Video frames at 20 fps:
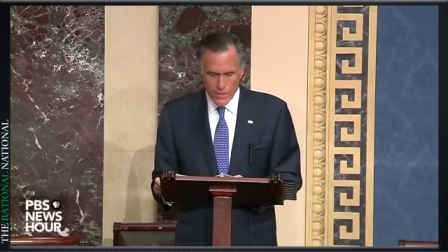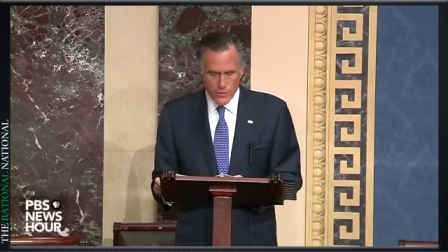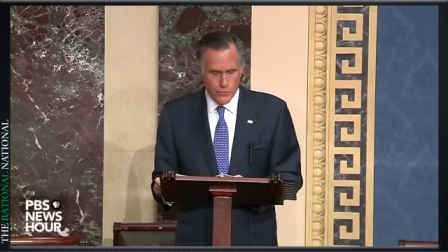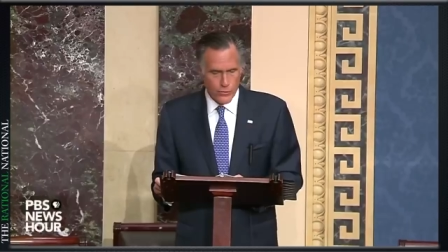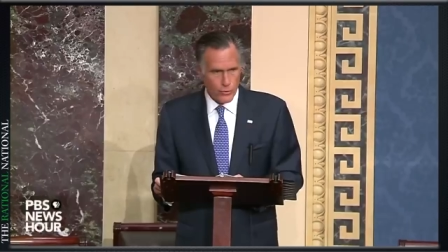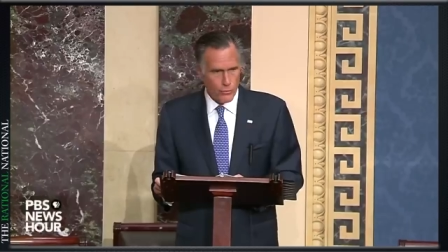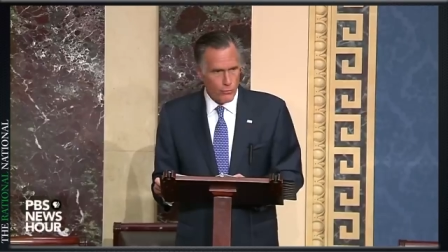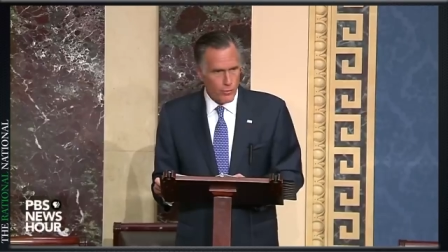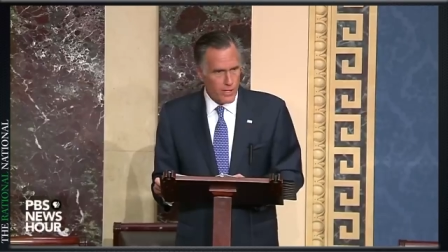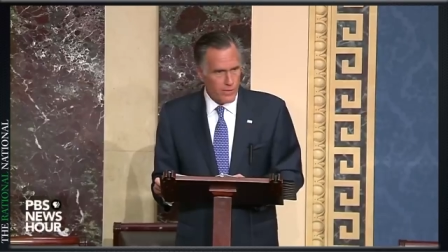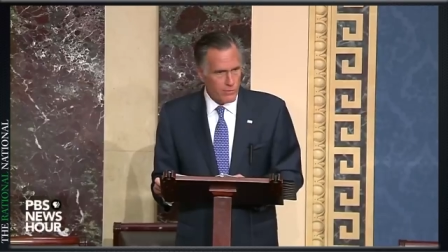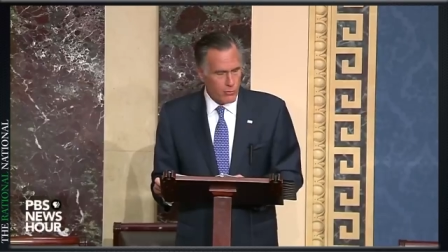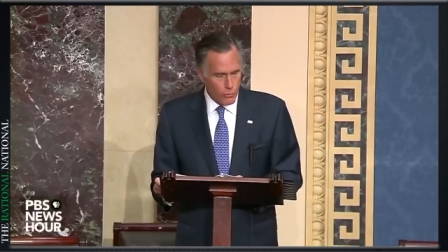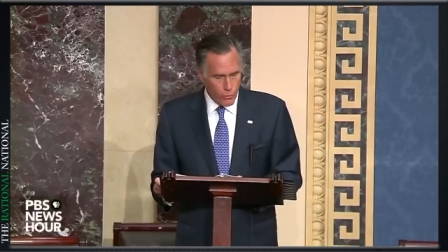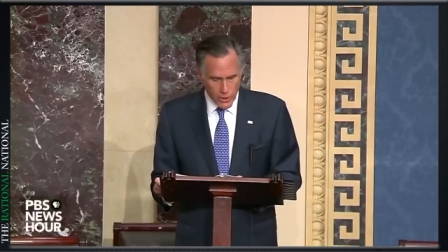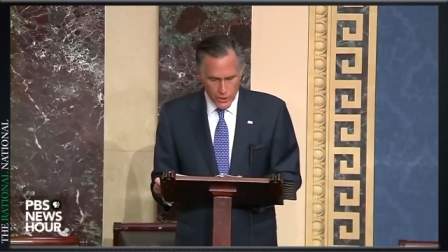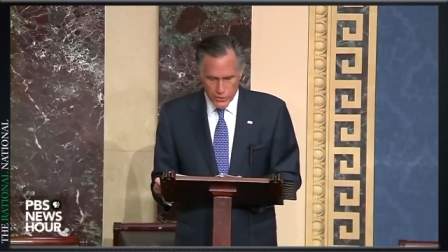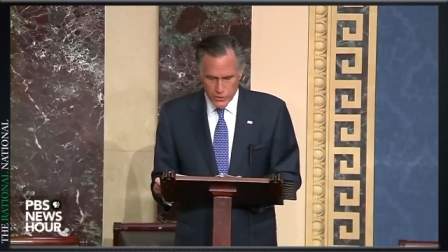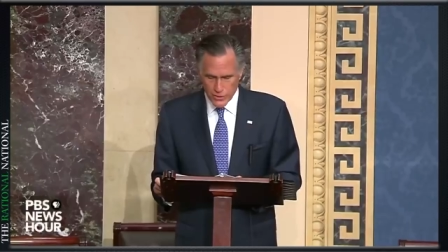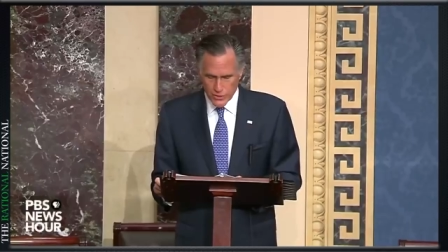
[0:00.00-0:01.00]
The grave
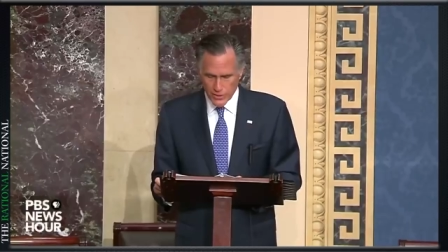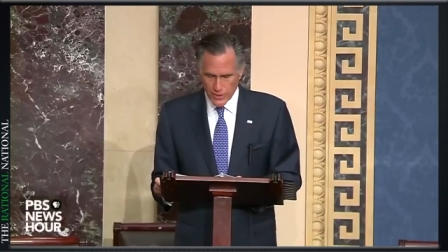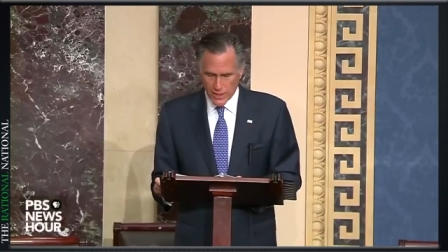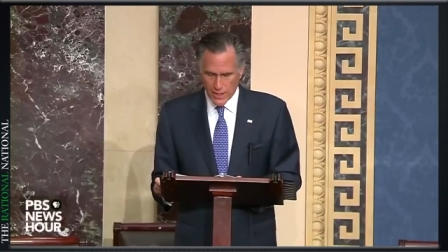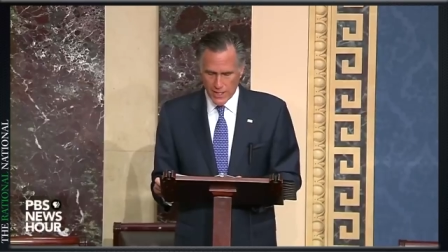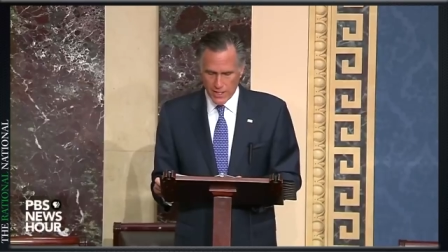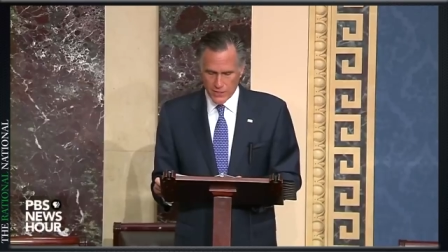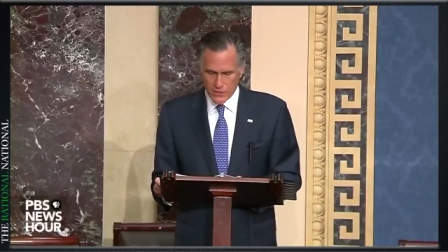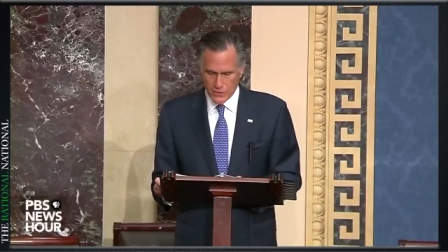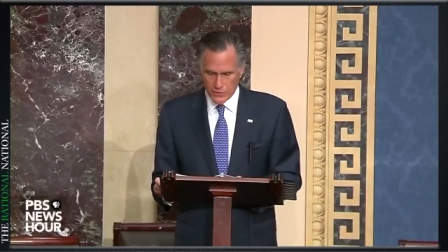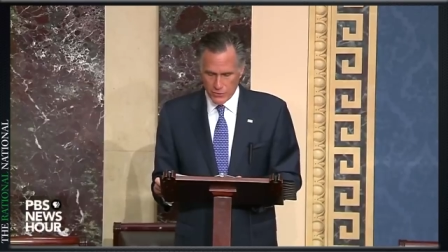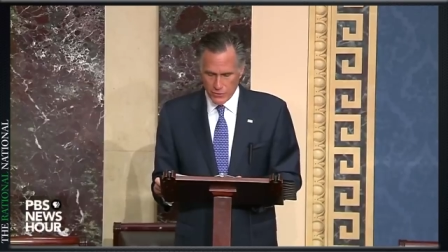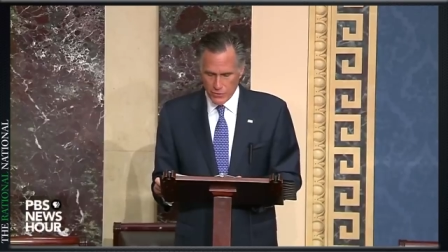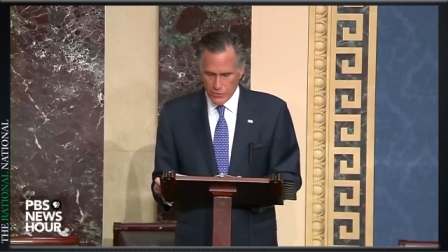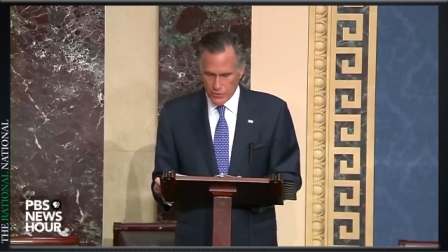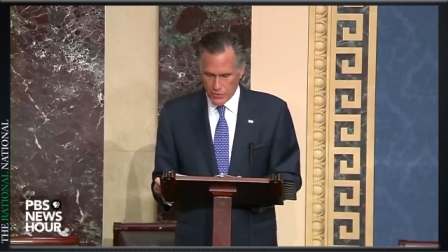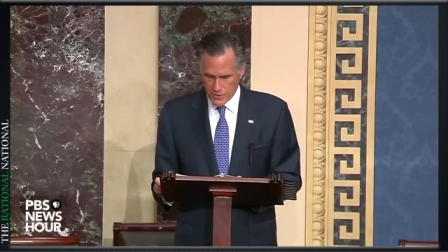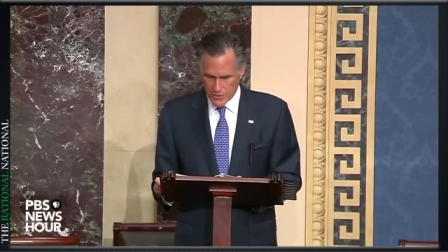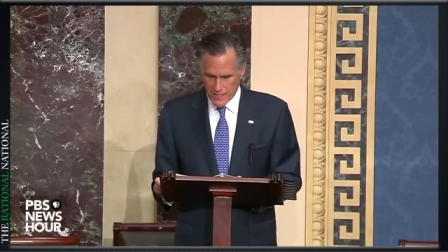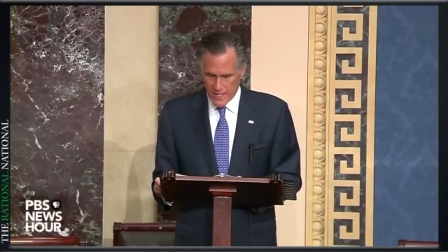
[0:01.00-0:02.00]
question the
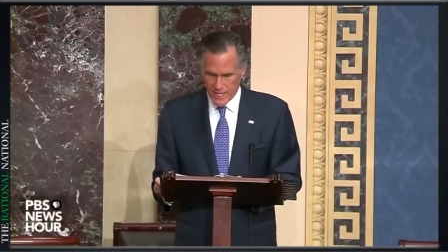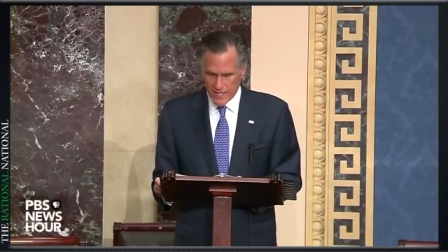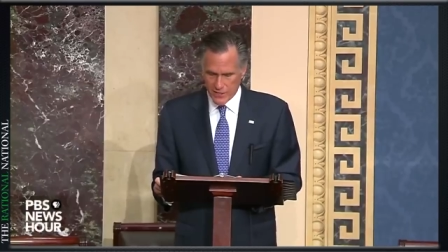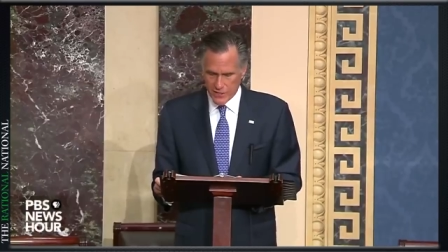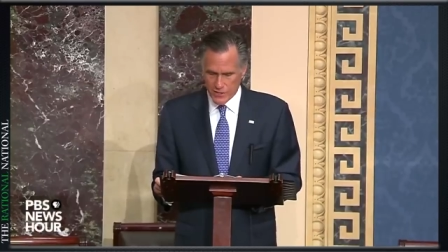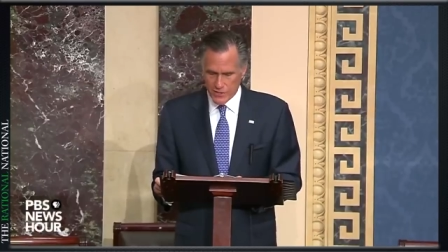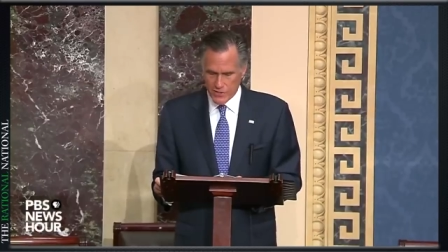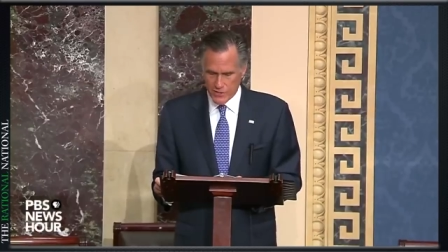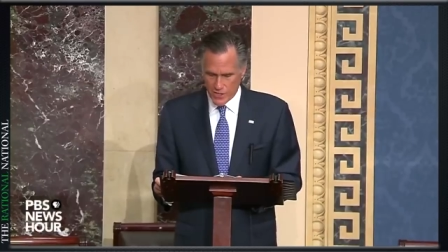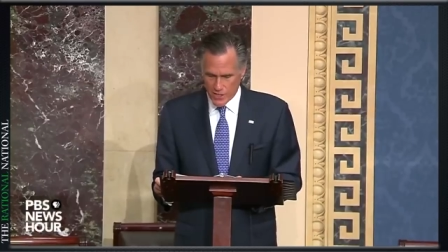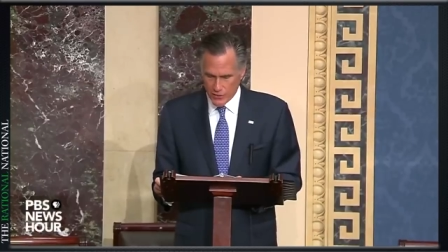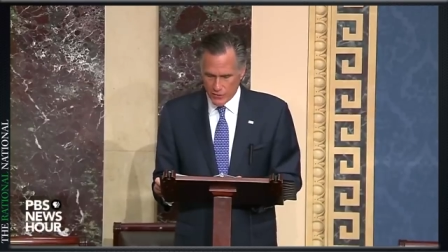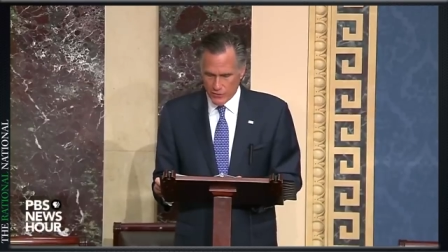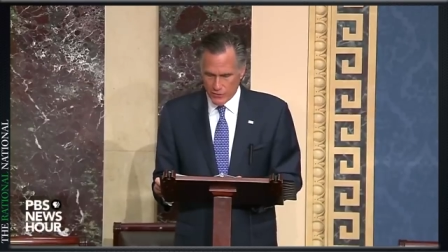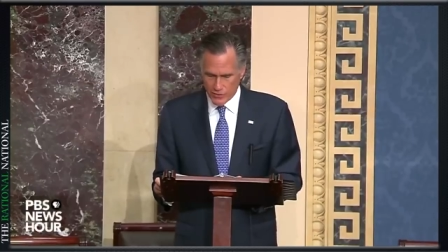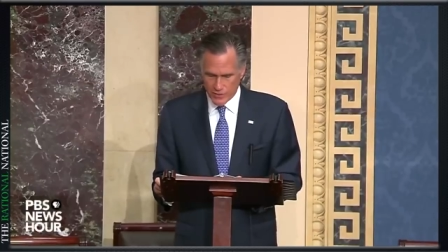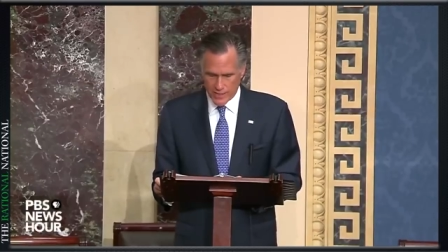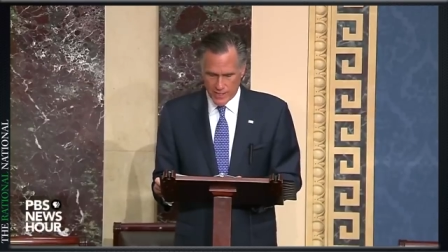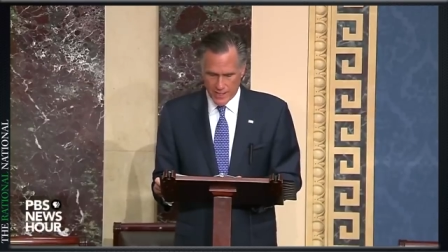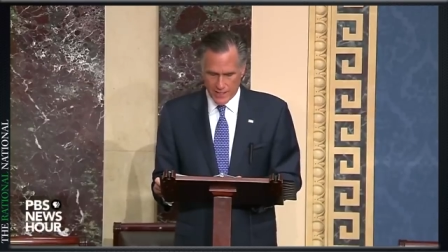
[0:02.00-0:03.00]
Constitution tasks
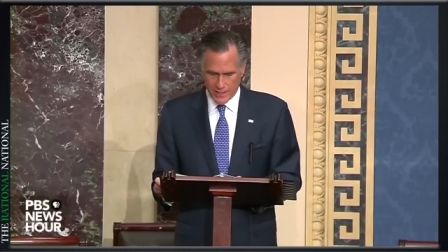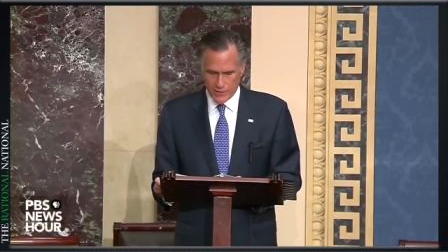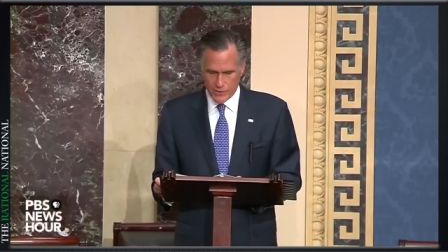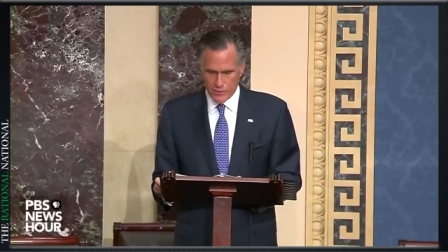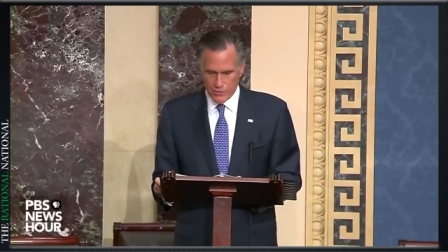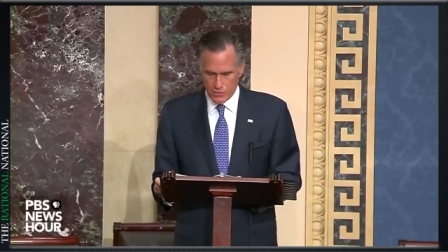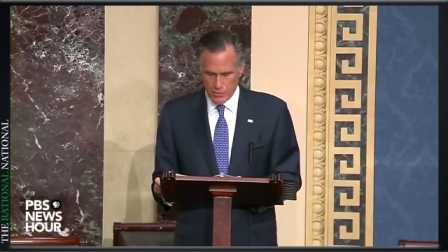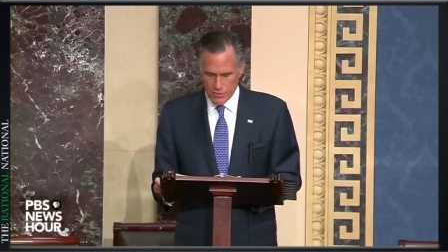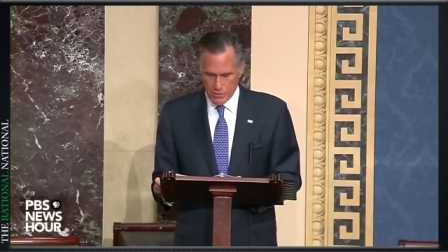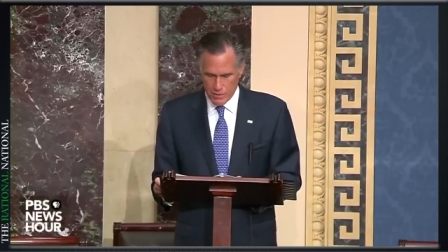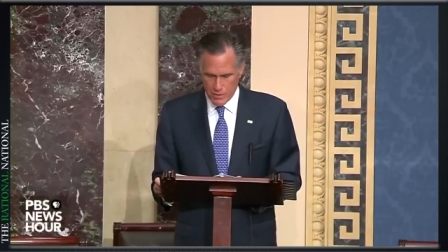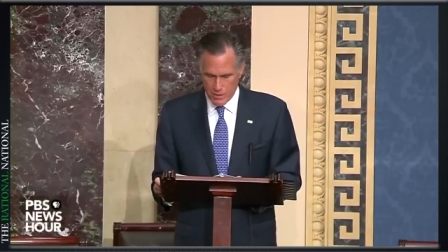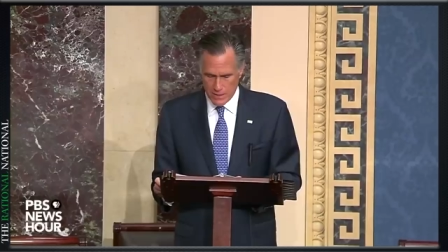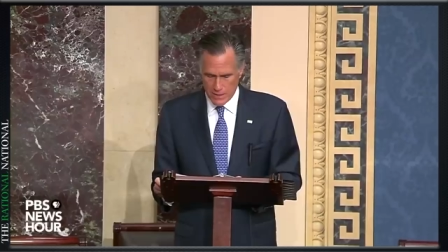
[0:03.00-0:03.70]
senators to answer